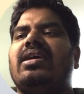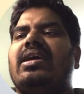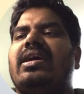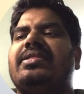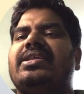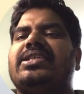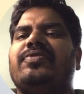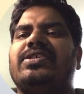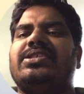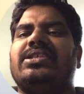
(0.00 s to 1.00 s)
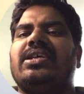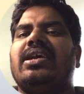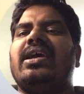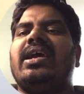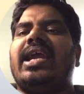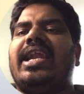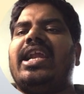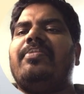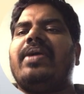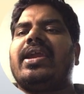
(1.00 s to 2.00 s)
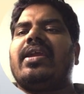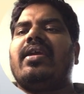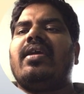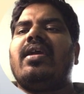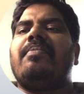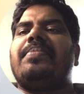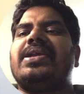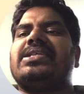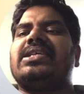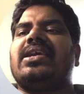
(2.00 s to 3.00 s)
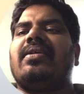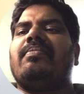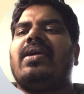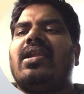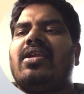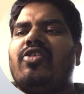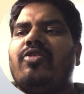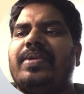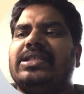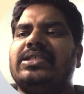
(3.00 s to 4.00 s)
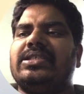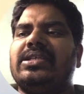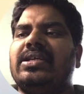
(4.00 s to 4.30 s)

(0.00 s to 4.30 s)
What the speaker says: and this was headed by P.C. Mahalanobis,